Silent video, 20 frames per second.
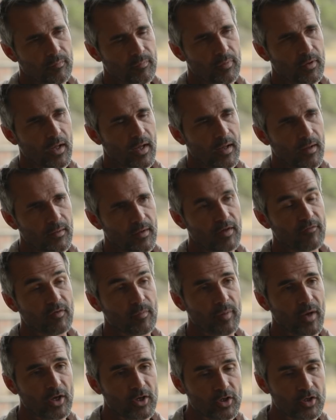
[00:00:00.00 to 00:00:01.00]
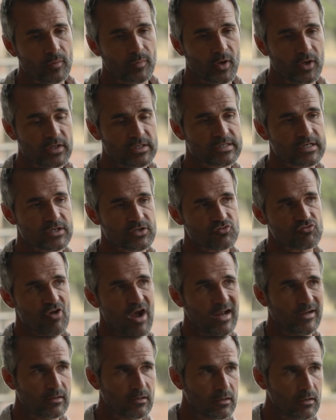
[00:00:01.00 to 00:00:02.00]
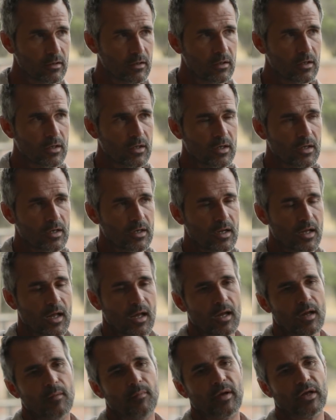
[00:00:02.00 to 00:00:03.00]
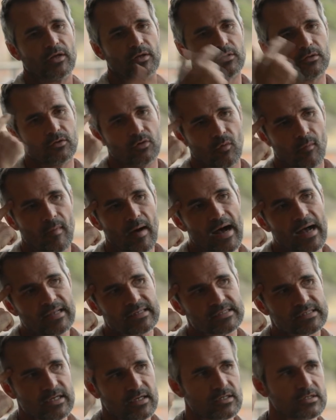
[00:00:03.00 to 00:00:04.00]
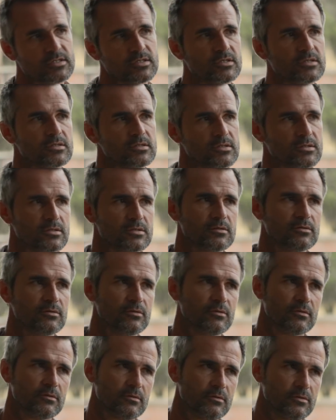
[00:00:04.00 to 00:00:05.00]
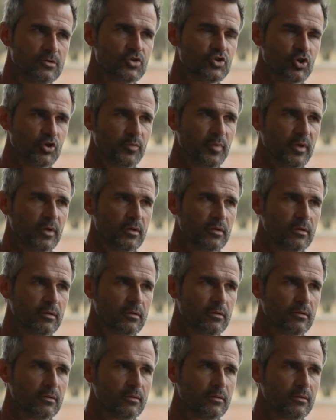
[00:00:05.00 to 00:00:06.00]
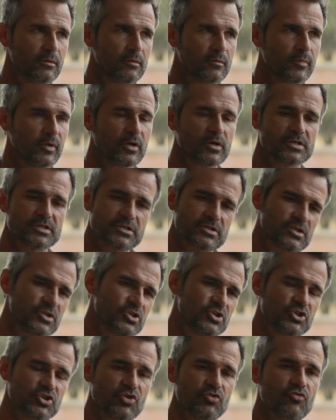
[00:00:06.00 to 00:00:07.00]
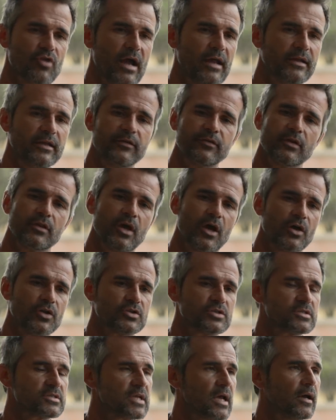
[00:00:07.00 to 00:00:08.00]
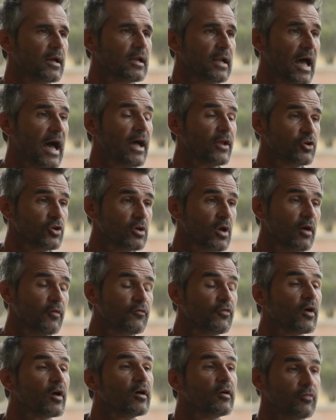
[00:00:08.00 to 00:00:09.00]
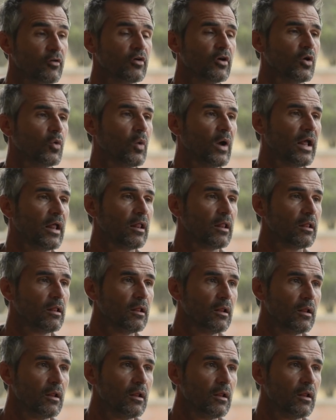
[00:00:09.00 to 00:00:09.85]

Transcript: uh, every bone in your body says run, uh, but your mind says stupid, because as soon as you run, even though it's a line you know very very well,